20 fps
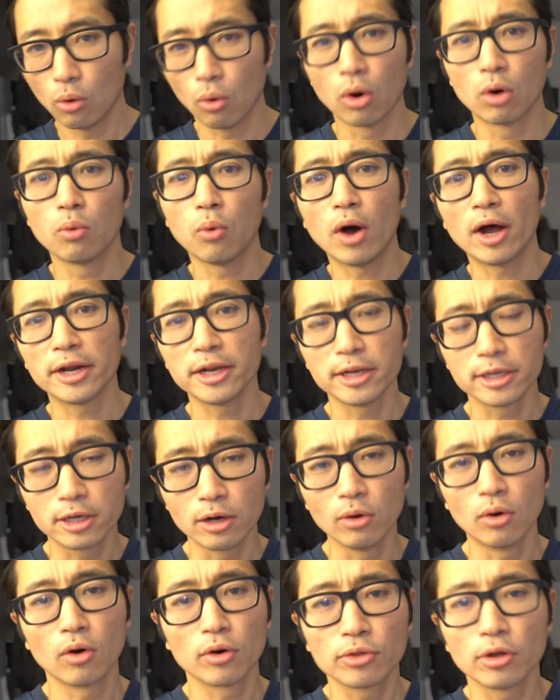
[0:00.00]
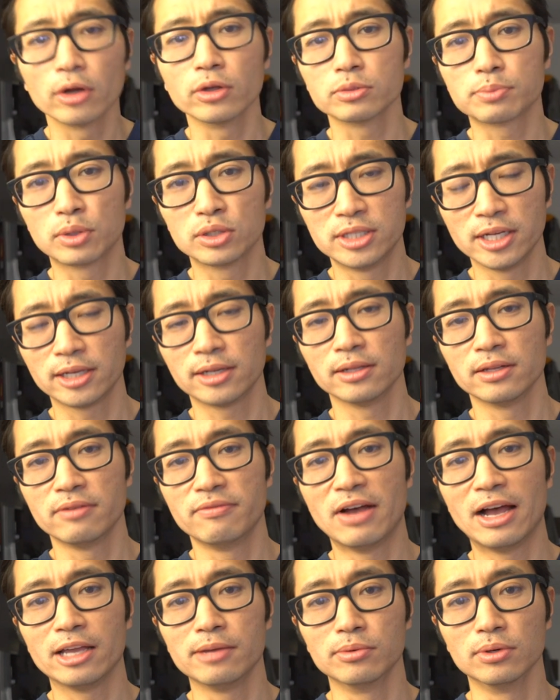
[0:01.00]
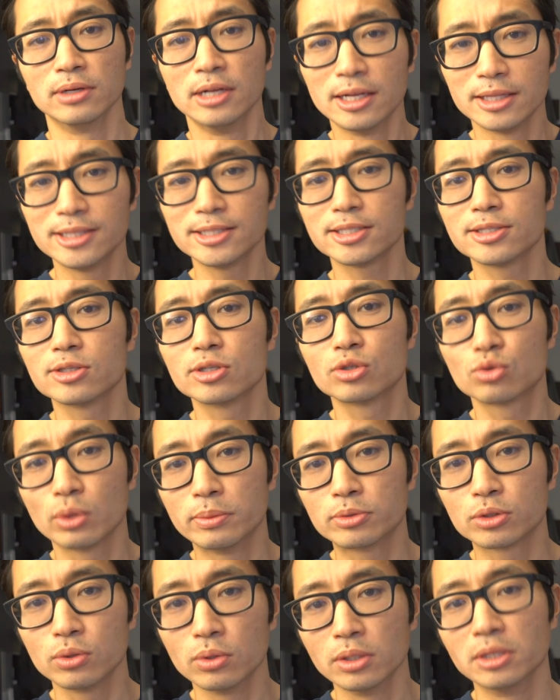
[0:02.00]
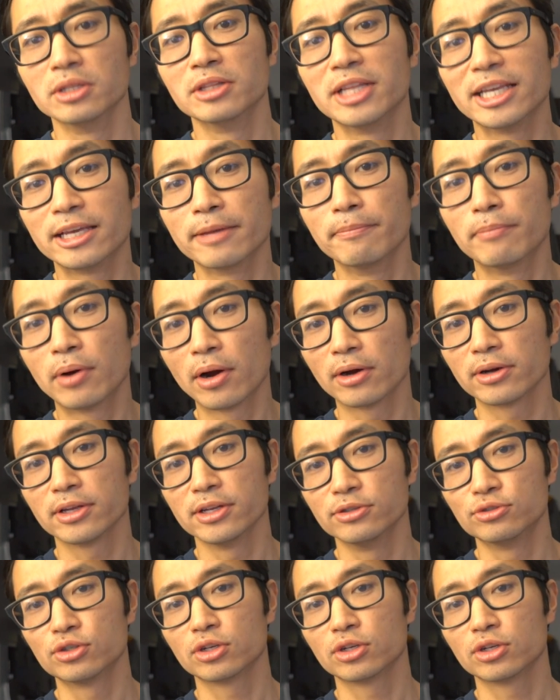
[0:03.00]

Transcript: or wanted a coat or thought it was particularly valuable. This is a swim school in Lincoln Park in